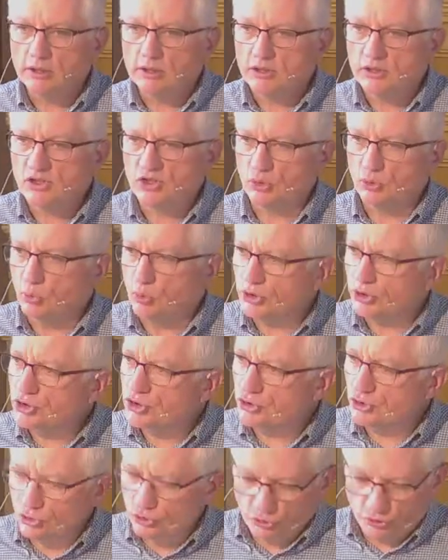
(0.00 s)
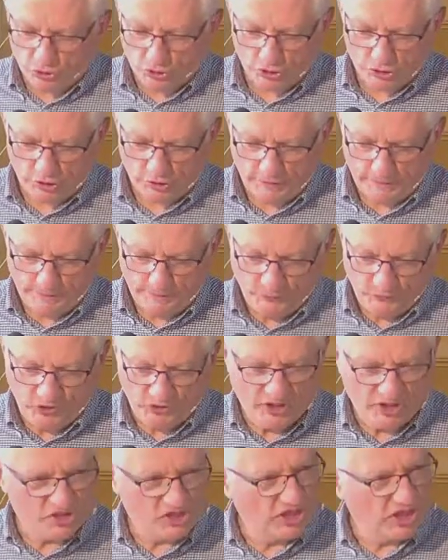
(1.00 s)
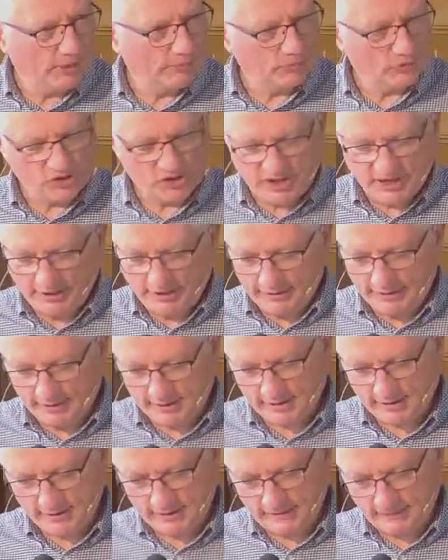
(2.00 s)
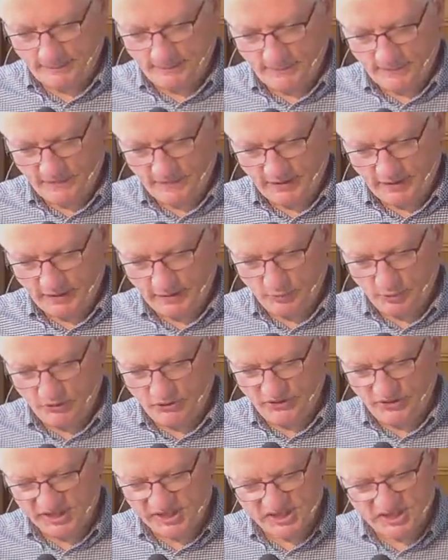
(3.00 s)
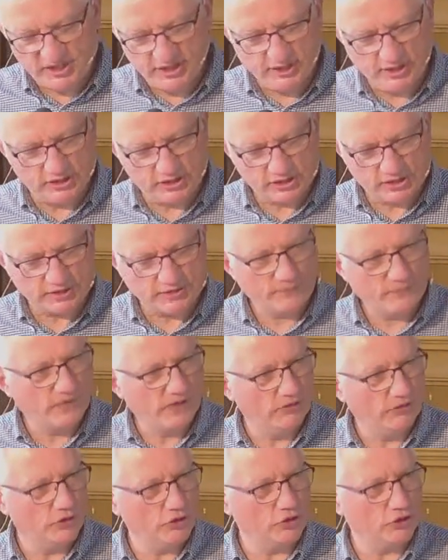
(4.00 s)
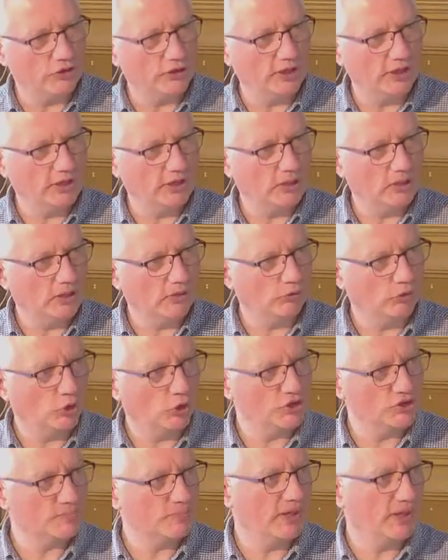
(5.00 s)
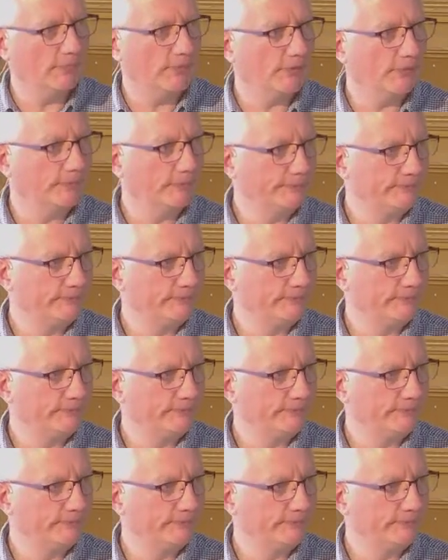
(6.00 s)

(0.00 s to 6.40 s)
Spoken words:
So what truths do these chapters tell us about this stage in the journey of God's people?